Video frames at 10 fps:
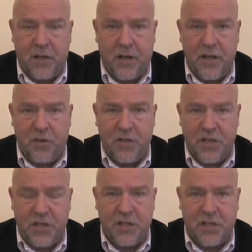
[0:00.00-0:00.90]
either
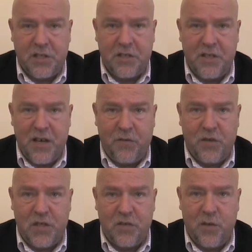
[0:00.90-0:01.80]
additions to the
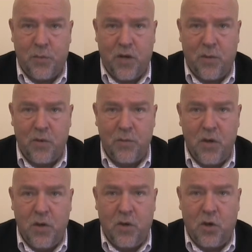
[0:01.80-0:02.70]
definition of the problem
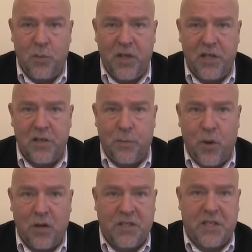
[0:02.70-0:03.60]
or begin the
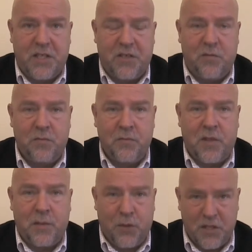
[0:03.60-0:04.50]
process of
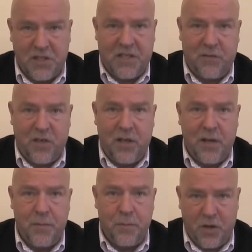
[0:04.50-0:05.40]
positively
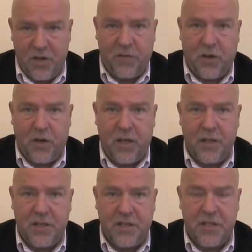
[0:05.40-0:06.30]

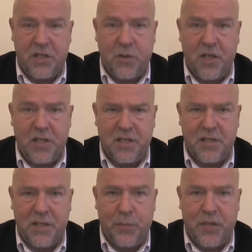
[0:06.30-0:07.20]
modifying the situation as
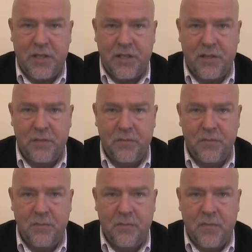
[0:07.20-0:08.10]
depicted.
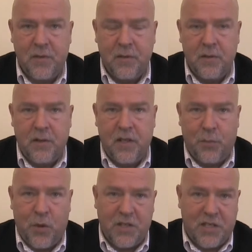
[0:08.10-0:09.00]
And the
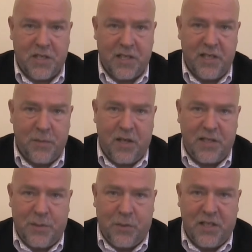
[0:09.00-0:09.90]
process leader
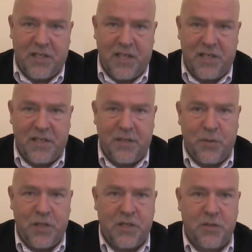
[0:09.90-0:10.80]
might typically say to the
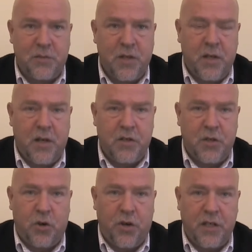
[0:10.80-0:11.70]
person
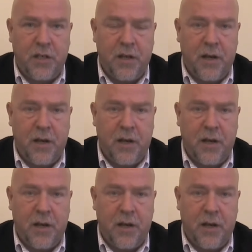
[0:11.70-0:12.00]
drawing,